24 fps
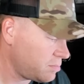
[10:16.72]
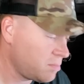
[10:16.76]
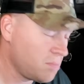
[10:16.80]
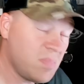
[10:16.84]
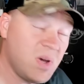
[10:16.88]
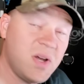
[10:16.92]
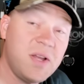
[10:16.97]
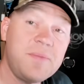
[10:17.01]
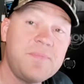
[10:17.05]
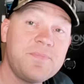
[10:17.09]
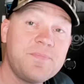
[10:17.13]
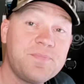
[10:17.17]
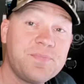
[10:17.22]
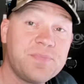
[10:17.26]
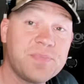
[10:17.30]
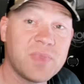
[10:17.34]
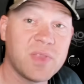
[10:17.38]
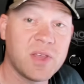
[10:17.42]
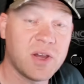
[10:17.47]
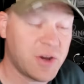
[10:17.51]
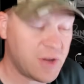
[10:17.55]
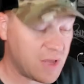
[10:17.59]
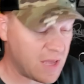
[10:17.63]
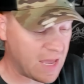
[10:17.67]
but
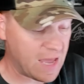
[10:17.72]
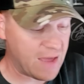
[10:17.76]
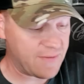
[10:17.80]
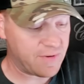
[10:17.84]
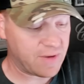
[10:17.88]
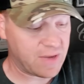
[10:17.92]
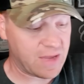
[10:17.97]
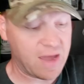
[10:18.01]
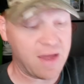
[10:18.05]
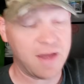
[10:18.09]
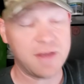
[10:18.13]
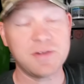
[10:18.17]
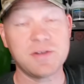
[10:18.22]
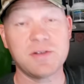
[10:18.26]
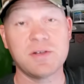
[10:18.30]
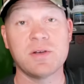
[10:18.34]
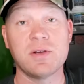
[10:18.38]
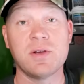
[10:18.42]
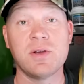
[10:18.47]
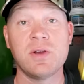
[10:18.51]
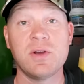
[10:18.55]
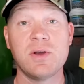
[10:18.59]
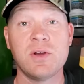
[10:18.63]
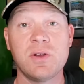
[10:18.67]
there you have it guys
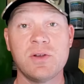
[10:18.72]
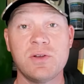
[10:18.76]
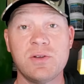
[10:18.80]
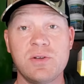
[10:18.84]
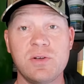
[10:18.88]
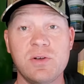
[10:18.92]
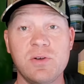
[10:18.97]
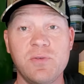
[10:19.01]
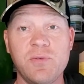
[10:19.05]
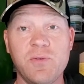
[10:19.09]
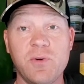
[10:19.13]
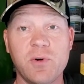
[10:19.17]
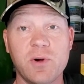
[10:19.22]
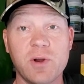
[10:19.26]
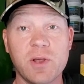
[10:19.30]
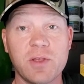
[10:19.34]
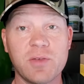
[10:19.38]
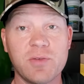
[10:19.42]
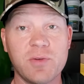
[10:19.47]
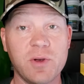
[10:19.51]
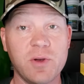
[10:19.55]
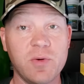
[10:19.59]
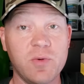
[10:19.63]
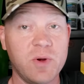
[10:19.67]

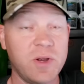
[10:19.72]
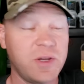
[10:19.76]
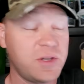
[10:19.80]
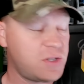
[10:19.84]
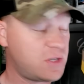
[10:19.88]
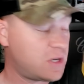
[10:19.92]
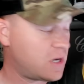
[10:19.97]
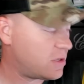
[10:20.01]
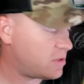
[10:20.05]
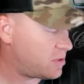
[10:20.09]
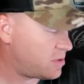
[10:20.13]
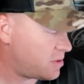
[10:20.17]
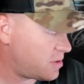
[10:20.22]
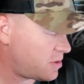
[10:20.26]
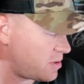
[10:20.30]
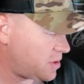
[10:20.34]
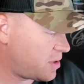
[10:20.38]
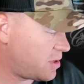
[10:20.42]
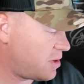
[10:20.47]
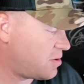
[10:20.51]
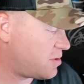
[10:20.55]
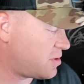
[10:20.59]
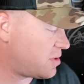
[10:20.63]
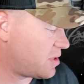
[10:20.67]
243 winchester
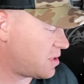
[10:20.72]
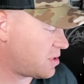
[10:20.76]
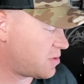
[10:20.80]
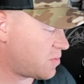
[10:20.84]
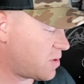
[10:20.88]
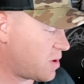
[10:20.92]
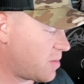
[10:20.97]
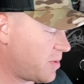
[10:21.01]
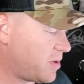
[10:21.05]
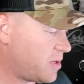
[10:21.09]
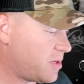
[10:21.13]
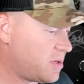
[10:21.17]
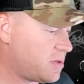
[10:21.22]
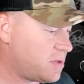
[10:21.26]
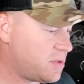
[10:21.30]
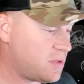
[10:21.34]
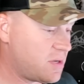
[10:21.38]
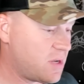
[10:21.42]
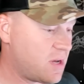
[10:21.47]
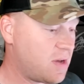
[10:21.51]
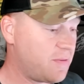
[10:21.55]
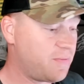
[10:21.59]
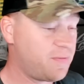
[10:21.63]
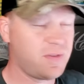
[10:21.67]
using this remington
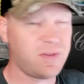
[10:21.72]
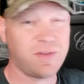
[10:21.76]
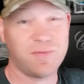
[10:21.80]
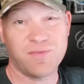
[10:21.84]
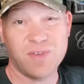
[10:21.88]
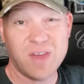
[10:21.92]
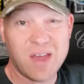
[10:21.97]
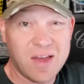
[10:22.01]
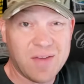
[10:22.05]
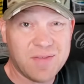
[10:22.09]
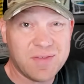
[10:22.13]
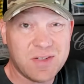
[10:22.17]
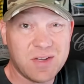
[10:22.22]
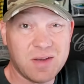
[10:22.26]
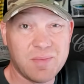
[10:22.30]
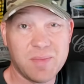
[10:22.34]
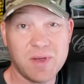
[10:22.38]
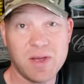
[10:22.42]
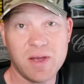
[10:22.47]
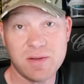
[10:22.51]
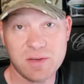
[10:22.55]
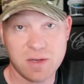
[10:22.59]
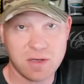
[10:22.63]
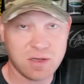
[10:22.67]
stuff if you have something
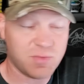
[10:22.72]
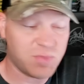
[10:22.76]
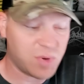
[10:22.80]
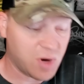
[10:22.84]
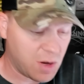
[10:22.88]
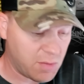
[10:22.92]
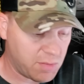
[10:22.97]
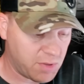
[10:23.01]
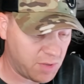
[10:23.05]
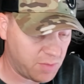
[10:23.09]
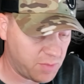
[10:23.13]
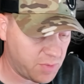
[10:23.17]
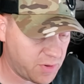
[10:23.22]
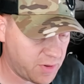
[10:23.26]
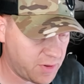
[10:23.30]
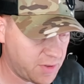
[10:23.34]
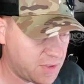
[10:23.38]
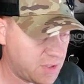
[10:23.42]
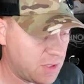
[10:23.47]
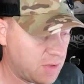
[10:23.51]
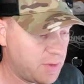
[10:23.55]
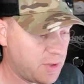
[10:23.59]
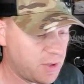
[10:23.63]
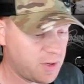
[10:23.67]
else it's probably pretty
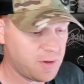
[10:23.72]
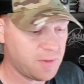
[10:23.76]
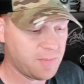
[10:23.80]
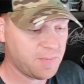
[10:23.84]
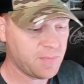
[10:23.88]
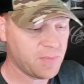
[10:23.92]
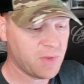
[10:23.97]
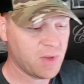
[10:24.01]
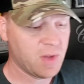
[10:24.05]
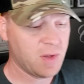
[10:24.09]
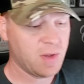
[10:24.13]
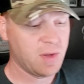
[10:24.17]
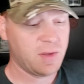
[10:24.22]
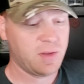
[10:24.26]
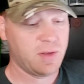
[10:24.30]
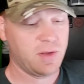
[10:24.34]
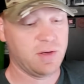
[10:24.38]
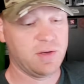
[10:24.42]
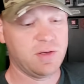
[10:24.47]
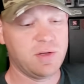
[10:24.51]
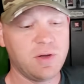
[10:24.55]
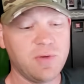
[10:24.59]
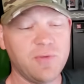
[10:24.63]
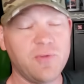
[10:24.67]
similar the
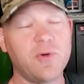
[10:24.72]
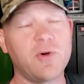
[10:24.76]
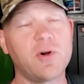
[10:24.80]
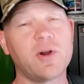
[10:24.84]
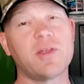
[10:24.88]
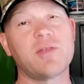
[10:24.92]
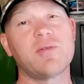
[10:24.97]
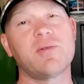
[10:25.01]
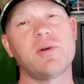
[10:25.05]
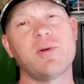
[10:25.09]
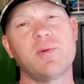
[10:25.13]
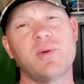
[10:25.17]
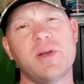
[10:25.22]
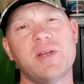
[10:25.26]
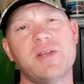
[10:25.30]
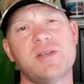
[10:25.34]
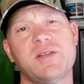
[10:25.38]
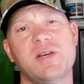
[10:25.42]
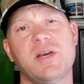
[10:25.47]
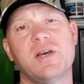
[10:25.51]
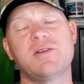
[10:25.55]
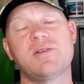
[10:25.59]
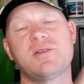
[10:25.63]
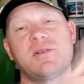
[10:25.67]
243
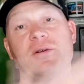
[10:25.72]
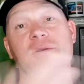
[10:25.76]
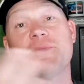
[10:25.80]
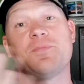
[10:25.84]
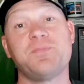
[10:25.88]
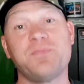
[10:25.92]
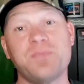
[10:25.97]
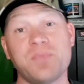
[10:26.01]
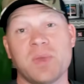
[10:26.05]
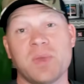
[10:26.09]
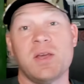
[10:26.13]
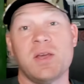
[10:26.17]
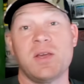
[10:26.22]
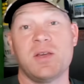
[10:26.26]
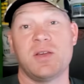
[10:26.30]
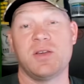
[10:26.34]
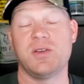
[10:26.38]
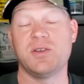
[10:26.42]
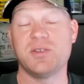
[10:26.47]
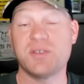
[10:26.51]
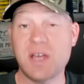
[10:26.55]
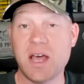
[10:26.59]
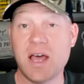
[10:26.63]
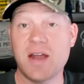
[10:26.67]
winchester
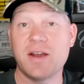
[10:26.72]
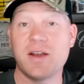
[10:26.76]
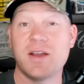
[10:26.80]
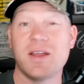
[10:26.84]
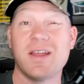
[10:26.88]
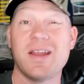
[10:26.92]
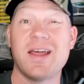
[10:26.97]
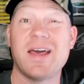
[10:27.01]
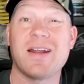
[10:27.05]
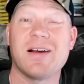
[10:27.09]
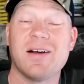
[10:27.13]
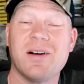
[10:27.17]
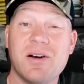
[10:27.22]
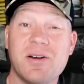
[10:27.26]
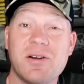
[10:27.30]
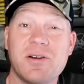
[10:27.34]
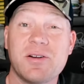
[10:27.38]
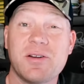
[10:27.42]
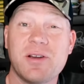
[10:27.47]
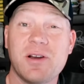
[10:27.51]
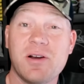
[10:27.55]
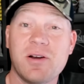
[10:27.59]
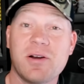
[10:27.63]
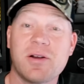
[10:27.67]
you sight it in at
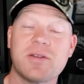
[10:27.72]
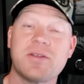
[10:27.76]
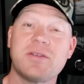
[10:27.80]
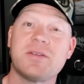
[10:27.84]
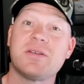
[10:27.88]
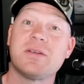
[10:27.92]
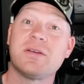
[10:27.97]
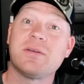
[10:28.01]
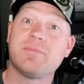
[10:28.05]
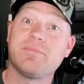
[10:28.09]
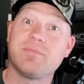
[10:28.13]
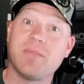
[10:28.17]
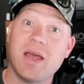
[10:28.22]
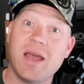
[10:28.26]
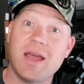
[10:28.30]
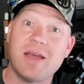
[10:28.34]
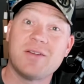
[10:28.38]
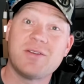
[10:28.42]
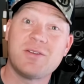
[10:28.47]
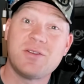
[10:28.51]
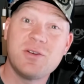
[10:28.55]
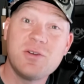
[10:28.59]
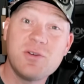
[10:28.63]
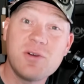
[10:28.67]
100 yards
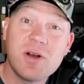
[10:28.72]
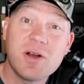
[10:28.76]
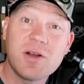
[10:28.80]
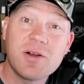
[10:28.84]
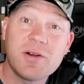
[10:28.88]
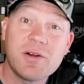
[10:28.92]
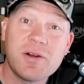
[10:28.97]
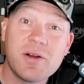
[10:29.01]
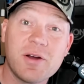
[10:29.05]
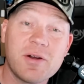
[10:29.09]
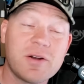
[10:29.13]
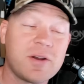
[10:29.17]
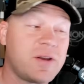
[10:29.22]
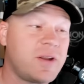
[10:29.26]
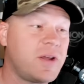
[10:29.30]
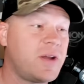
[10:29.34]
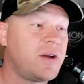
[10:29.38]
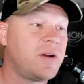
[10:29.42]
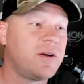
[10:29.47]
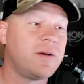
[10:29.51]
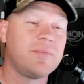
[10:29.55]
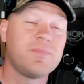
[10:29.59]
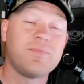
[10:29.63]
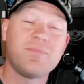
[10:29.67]
at 200 on a
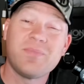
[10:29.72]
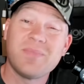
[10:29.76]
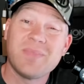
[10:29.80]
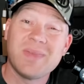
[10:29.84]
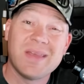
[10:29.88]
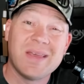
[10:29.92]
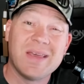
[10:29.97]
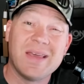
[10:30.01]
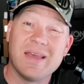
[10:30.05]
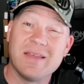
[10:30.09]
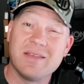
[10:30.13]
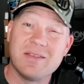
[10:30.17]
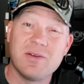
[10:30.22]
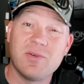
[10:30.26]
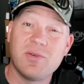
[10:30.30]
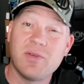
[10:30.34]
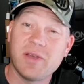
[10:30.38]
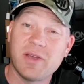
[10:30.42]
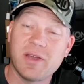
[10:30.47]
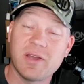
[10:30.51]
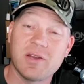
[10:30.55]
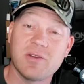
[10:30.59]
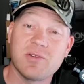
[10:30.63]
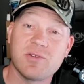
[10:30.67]
deer, it's
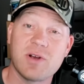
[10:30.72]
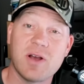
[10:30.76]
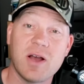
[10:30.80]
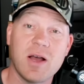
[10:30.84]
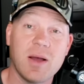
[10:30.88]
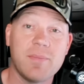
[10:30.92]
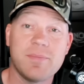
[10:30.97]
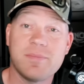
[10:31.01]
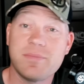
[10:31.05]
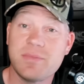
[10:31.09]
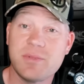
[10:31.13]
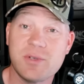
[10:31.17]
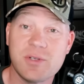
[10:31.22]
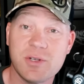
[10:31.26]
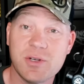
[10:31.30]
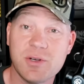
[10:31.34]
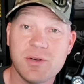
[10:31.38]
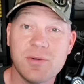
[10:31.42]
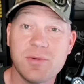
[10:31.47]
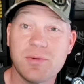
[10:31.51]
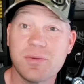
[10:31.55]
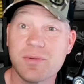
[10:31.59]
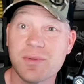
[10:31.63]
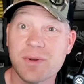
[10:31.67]
only going to drop
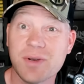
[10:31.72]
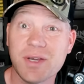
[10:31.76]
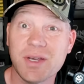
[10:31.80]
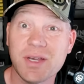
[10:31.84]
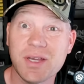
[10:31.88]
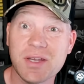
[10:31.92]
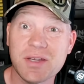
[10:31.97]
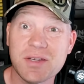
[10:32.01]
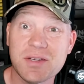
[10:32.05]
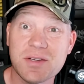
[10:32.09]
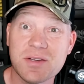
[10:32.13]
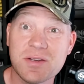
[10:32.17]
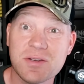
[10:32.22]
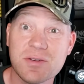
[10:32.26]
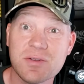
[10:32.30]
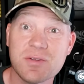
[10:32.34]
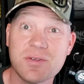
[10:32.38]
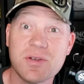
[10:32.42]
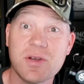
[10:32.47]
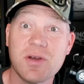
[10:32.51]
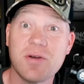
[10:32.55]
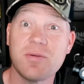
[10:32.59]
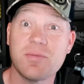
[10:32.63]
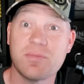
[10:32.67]
two, three inches or
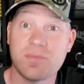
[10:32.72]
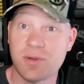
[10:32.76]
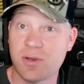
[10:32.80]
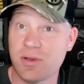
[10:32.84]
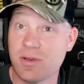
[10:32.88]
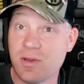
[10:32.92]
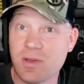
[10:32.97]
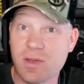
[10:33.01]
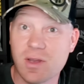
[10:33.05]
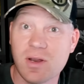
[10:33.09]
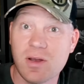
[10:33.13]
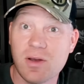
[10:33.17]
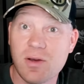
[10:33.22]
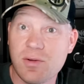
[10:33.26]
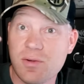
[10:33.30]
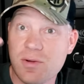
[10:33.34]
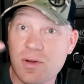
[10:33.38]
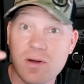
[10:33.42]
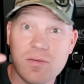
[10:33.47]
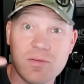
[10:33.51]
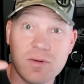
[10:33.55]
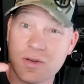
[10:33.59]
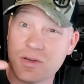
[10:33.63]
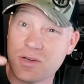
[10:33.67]
so, so you can hold
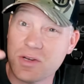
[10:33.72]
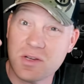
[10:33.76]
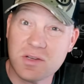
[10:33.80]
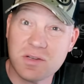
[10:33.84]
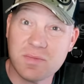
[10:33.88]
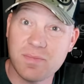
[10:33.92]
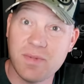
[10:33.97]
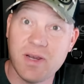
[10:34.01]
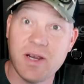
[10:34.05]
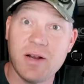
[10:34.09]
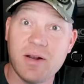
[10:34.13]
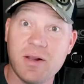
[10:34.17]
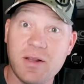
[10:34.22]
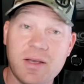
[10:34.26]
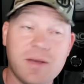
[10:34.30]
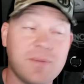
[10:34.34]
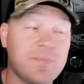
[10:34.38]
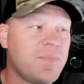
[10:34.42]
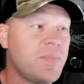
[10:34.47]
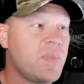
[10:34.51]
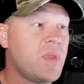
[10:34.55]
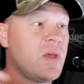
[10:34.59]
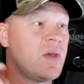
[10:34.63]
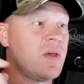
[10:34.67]
over just barely.
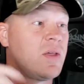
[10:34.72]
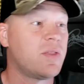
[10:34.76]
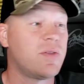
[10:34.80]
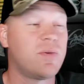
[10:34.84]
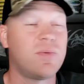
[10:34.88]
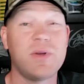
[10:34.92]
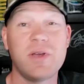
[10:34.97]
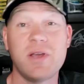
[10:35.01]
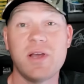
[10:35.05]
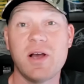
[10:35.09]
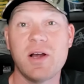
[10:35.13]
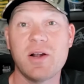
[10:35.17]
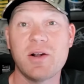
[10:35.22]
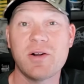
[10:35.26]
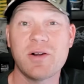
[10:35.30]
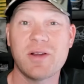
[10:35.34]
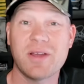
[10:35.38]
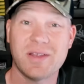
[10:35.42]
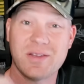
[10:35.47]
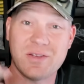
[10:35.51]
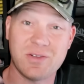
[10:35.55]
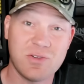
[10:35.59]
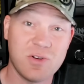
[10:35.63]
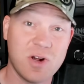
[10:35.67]
300,
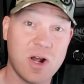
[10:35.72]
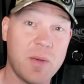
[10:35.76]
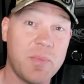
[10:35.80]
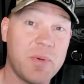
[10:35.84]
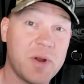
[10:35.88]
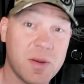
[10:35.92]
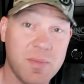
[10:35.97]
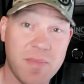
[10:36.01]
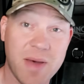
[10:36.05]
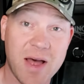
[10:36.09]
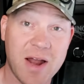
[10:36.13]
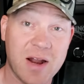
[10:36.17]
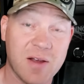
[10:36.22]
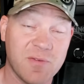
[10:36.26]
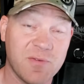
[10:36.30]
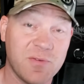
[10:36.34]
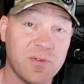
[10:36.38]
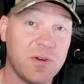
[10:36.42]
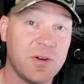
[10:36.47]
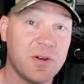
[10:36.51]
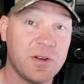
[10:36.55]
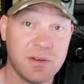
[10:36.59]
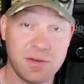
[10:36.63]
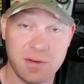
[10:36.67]
it's dropping about a
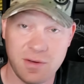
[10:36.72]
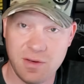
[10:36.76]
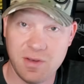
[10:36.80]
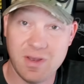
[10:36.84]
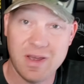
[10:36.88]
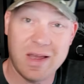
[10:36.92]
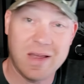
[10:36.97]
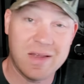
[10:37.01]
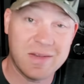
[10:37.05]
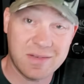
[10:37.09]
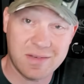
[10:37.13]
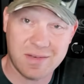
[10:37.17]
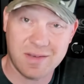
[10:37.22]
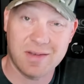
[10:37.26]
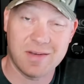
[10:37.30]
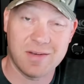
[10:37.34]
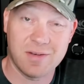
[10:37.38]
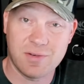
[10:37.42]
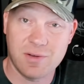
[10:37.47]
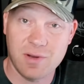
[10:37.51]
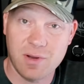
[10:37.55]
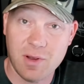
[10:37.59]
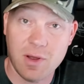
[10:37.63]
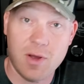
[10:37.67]
foot. You guys
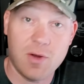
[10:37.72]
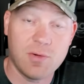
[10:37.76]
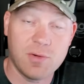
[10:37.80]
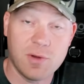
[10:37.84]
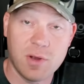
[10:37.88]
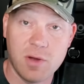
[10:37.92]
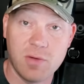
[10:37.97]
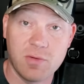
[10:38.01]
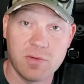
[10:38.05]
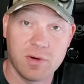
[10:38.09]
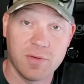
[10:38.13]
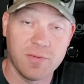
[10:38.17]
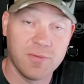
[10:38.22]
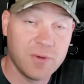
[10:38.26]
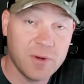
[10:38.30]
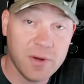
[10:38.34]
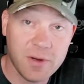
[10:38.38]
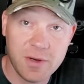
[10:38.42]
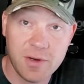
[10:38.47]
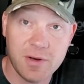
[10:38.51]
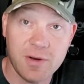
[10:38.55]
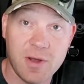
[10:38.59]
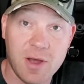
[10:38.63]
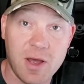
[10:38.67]
can hold over a
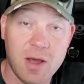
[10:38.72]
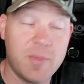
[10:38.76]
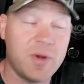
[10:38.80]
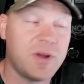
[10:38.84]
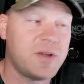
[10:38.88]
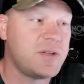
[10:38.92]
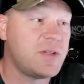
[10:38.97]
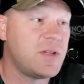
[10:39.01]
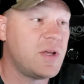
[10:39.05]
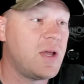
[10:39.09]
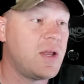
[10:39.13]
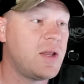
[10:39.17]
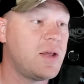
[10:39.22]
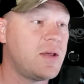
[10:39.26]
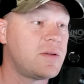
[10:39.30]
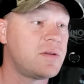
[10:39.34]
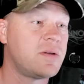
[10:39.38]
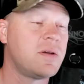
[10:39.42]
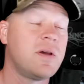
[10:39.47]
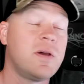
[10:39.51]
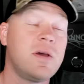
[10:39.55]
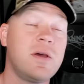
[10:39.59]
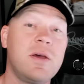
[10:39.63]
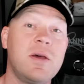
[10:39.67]
foot. You know how much that is.
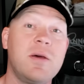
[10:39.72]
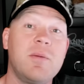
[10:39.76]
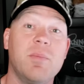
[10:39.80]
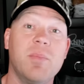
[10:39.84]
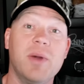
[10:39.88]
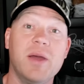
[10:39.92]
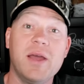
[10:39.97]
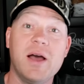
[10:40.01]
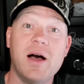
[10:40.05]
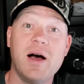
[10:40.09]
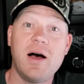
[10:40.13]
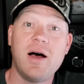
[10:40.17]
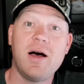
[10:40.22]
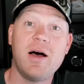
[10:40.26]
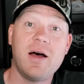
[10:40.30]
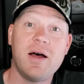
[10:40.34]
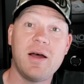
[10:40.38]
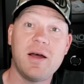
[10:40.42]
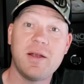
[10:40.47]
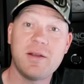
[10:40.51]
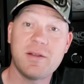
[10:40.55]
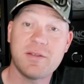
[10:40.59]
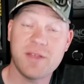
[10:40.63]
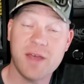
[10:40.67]

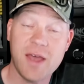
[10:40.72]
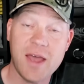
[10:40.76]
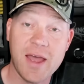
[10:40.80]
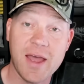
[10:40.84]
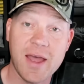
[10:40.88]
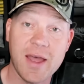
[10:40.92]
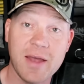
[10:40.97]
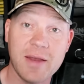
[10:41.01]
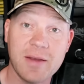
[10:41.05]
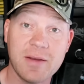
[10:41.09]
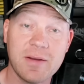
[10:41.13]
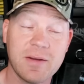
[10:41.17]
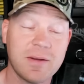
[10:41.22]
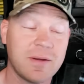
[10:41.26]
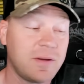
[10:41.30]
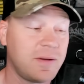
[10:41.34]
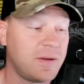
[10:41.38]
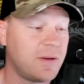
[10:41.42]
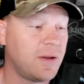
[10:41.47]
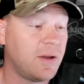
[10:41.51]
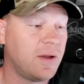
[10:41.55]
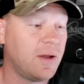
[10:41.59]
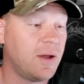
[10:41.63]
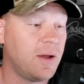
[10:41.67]
Beyond that,
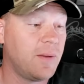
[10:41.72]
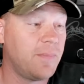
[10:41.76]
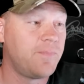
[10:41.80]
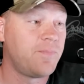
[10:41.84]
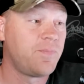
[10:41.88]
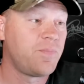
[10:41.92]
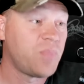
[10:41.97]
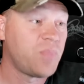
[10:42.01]
uh,